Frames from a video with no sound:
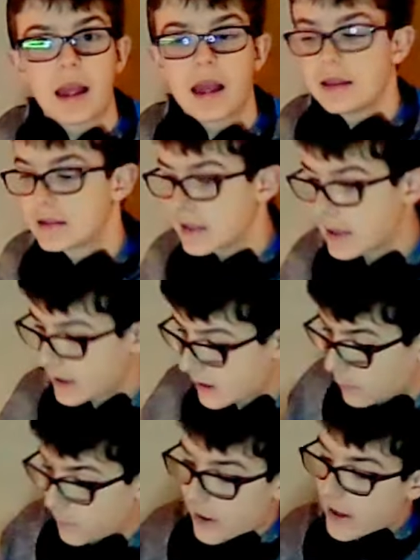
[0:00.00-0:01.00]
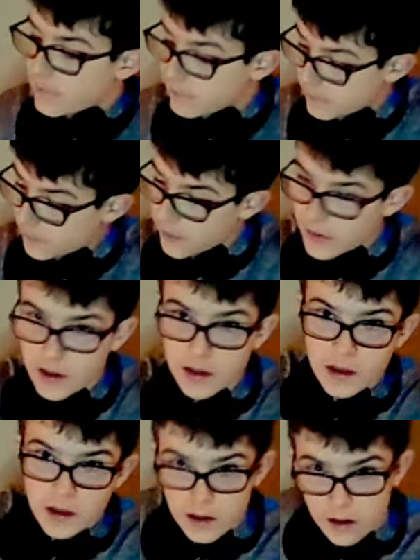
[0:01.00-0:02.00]
It's like, you're ready?
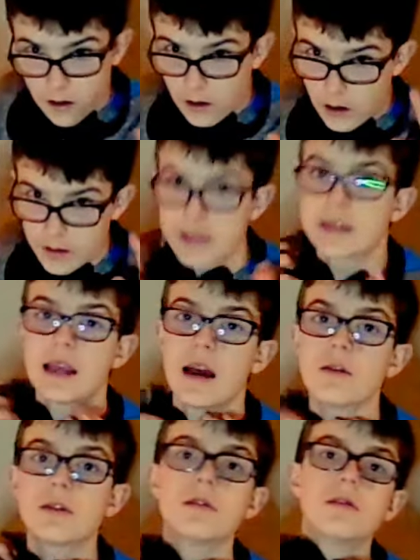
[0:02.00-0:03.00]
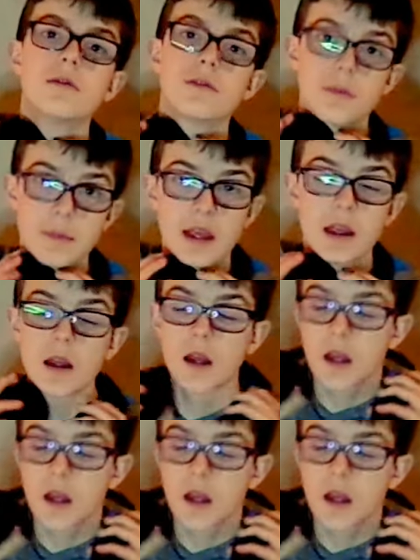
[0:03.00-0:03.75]
All that sound for me?